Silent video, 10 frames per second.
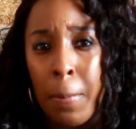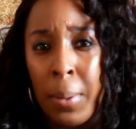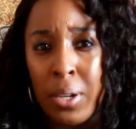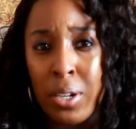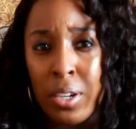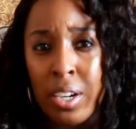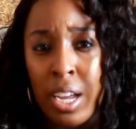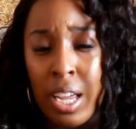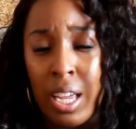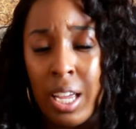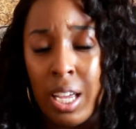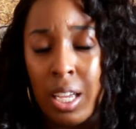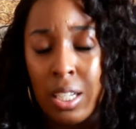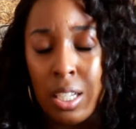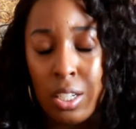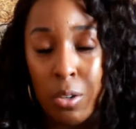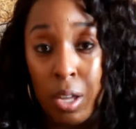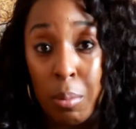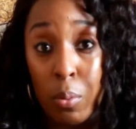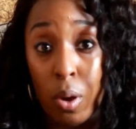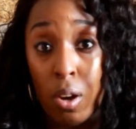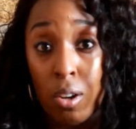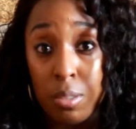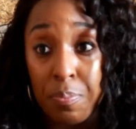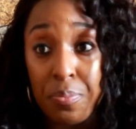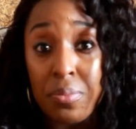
bitter, and don't get me wrong,